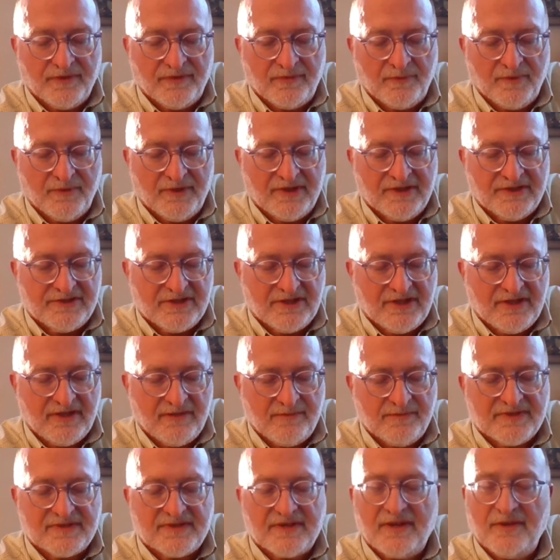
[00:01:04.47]
with which he
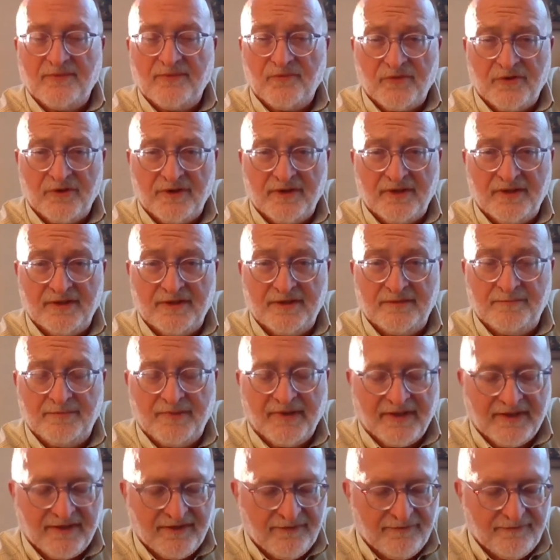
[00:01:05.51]
was comforted
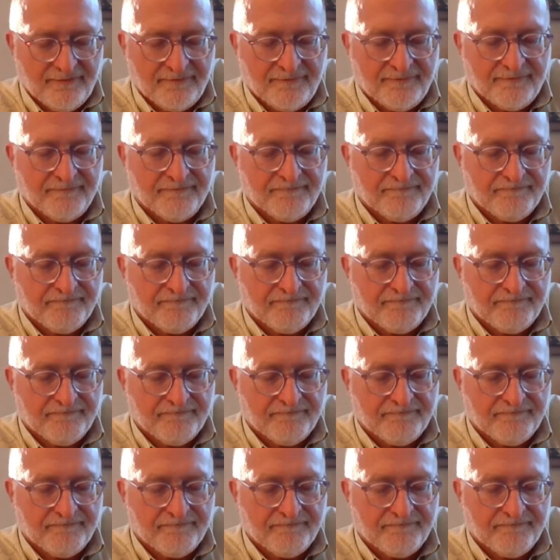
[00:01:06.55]
by you,